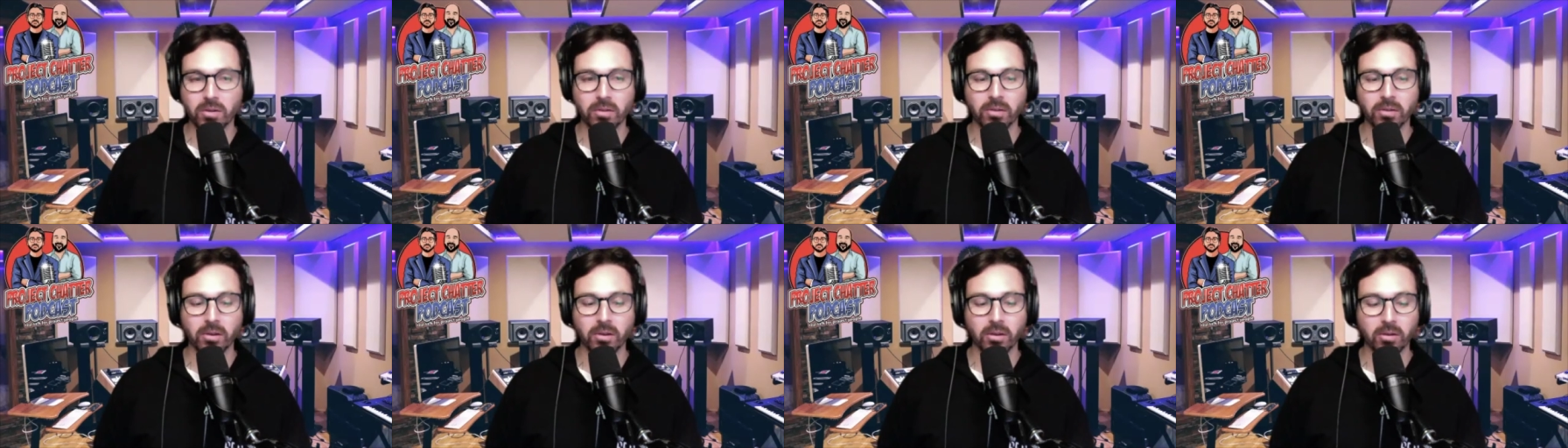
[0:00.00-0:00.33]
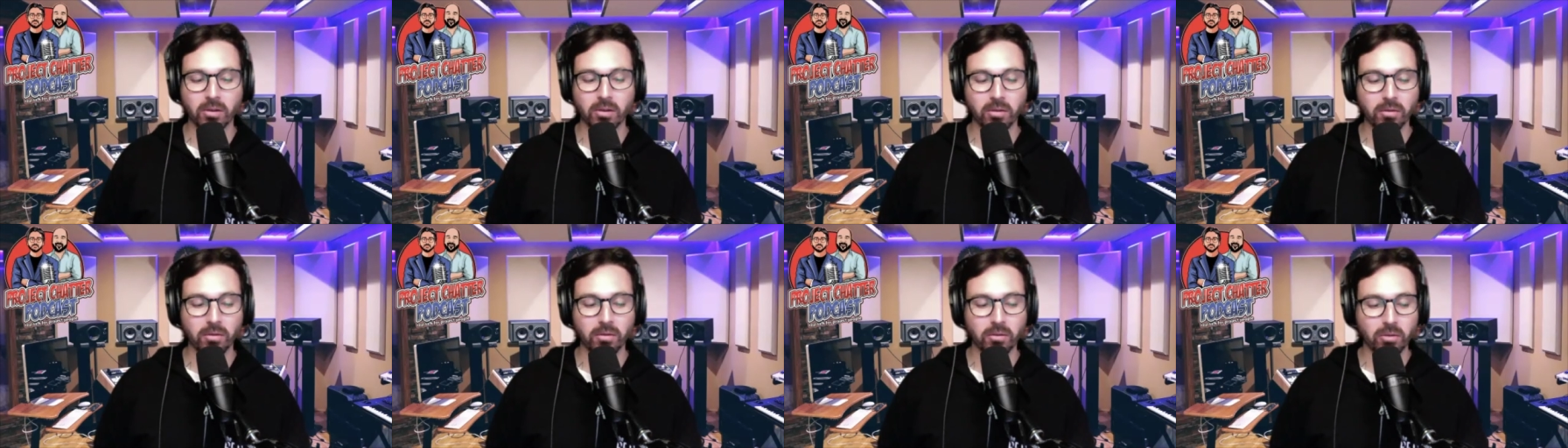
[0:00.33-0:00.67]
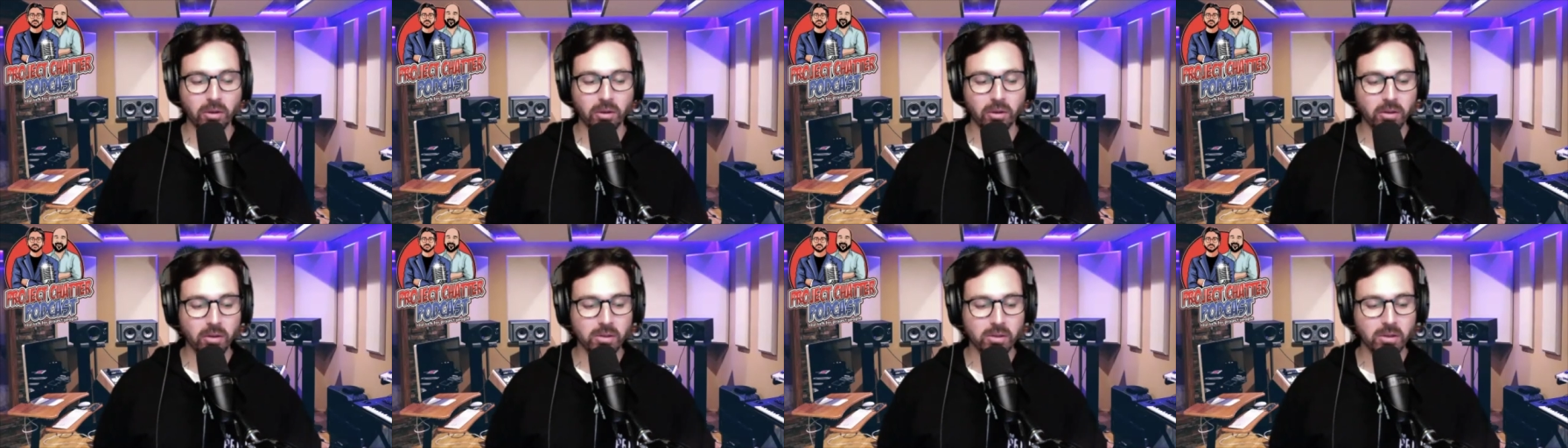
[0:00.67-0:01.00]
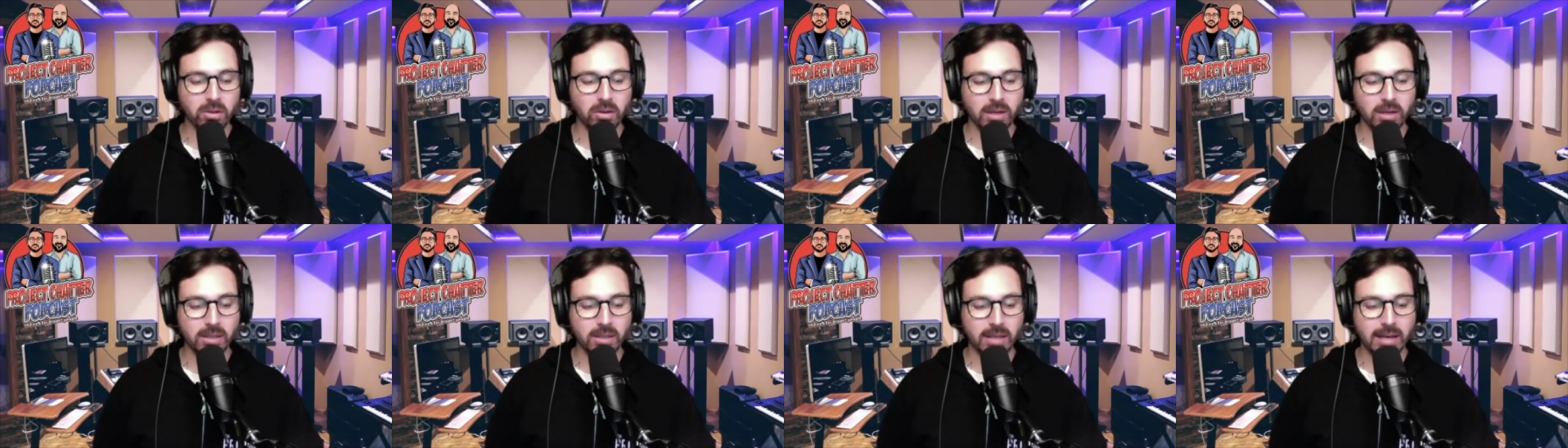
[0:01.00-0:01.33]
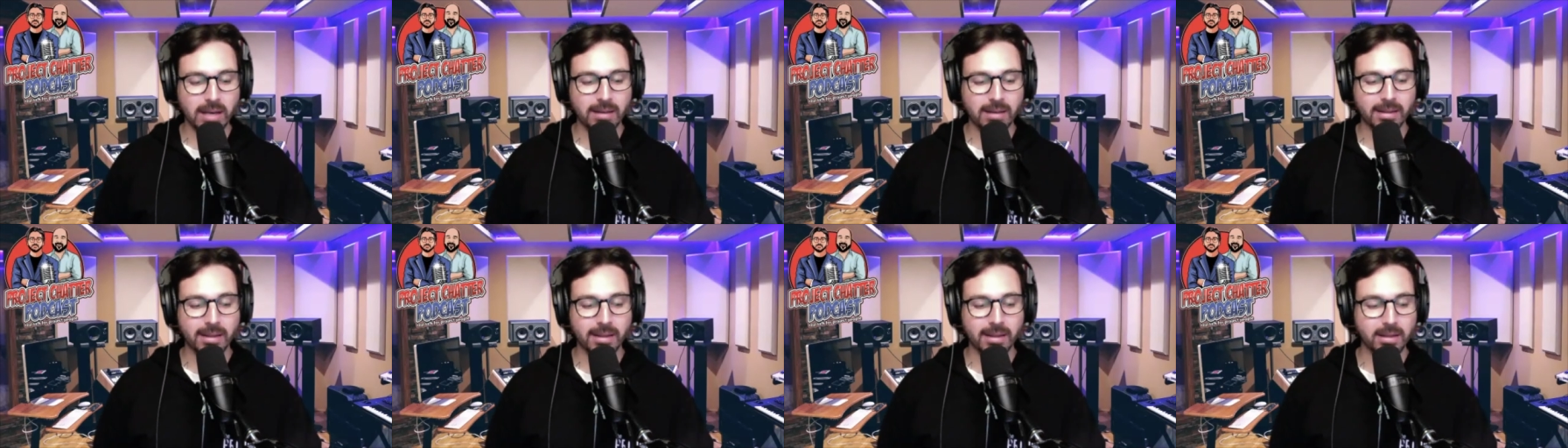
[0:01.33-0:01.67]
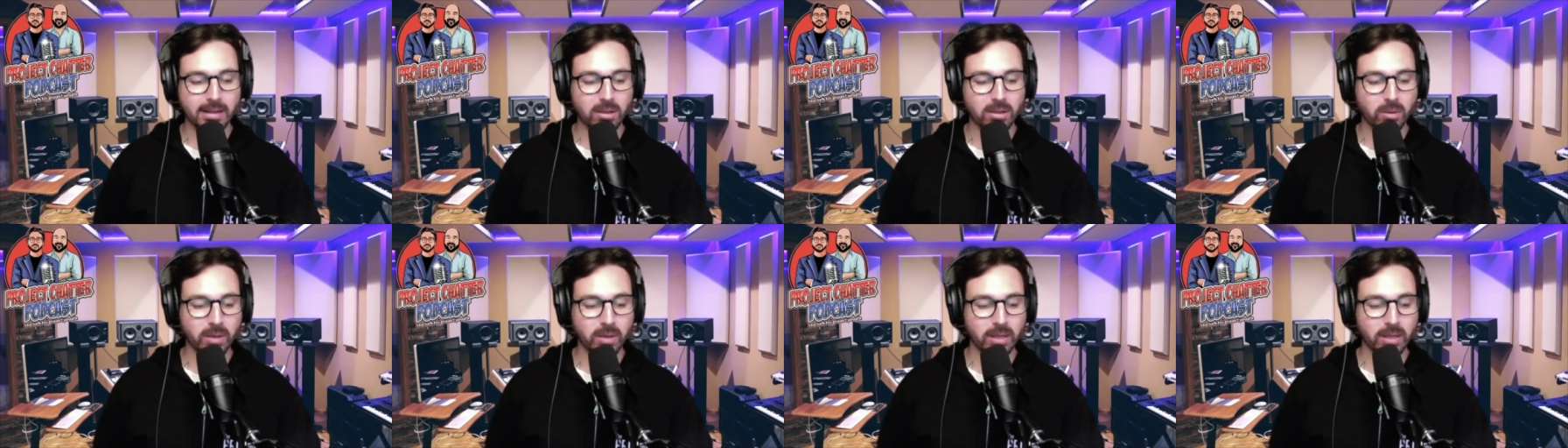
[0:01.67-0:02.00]
So for all of those guys out there
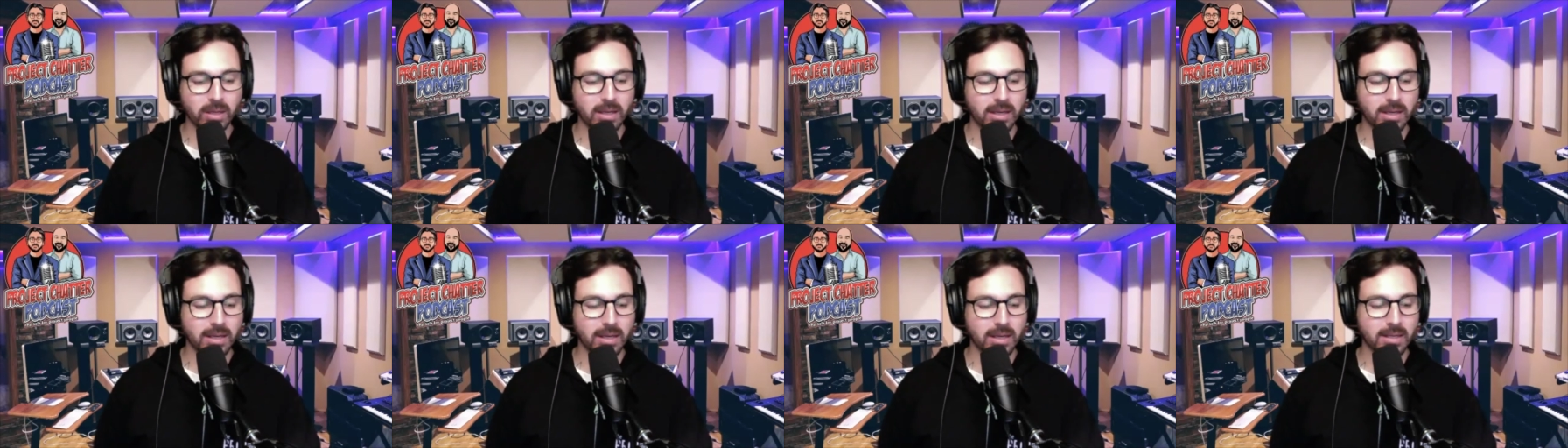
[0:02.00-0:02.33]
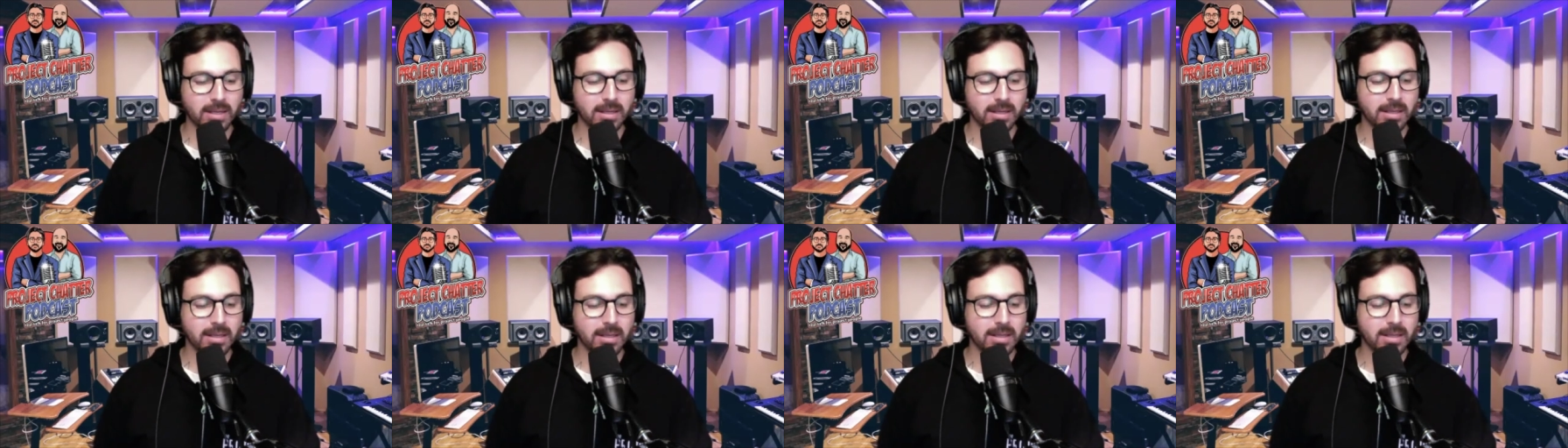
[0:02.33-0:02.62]
doing it hard,